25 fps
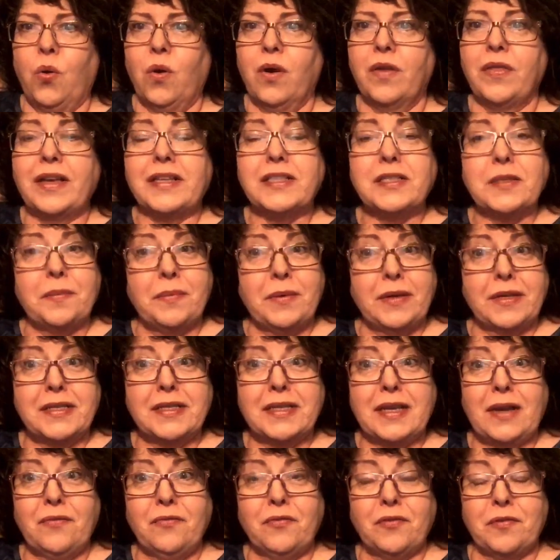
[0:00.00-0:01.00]
that's a big
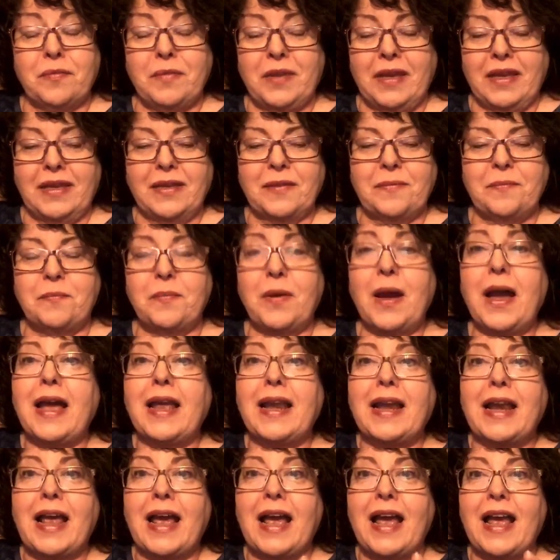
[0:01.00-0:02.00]
step for me. But
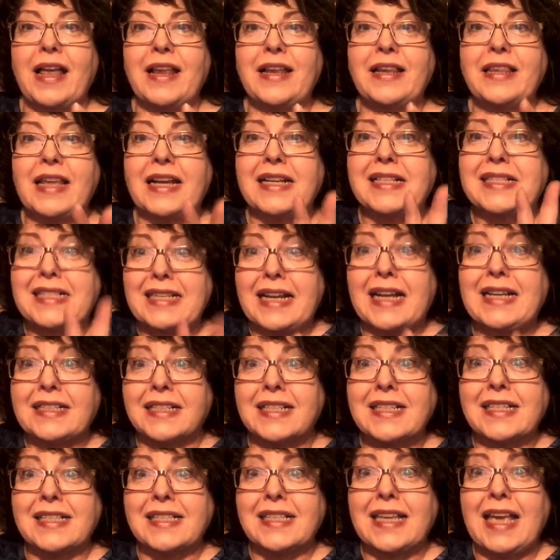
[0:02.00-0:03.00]
that's not
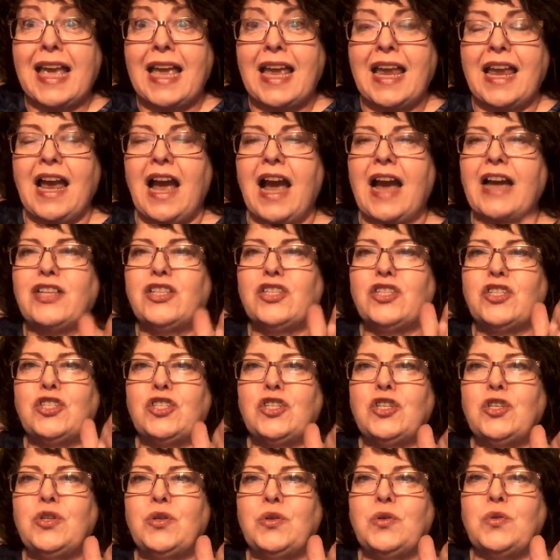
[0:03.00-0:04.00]
to say I
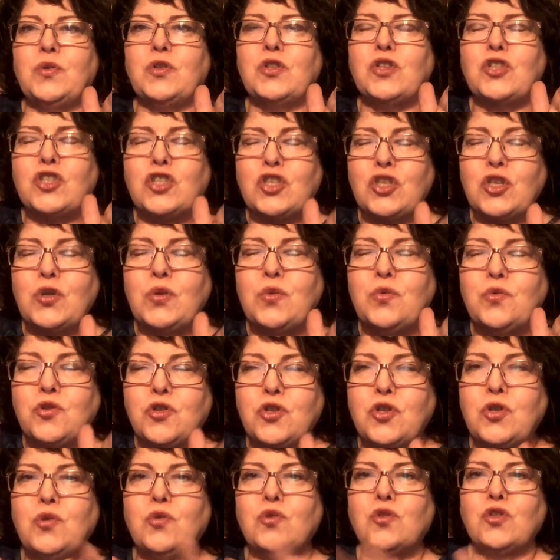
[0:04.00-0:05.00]

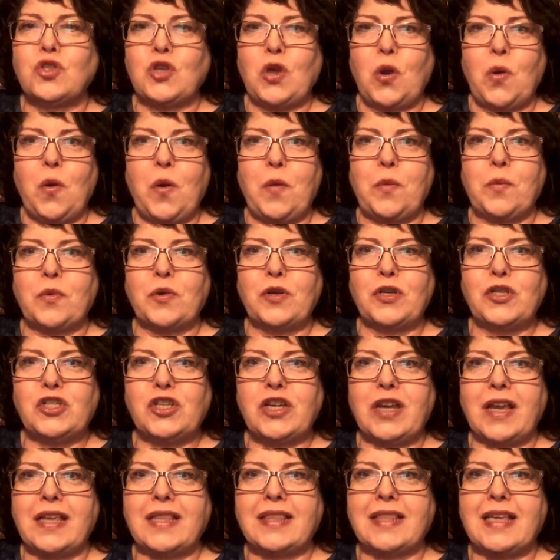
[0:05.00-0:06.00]
do so
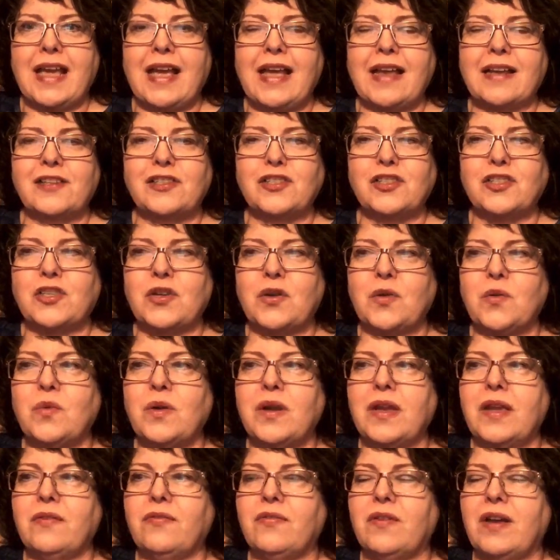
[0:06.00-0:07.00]
appreciate that. So
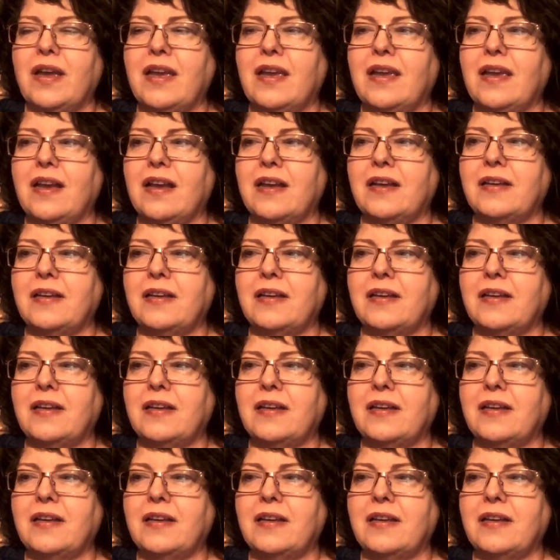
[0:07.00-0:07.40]
if I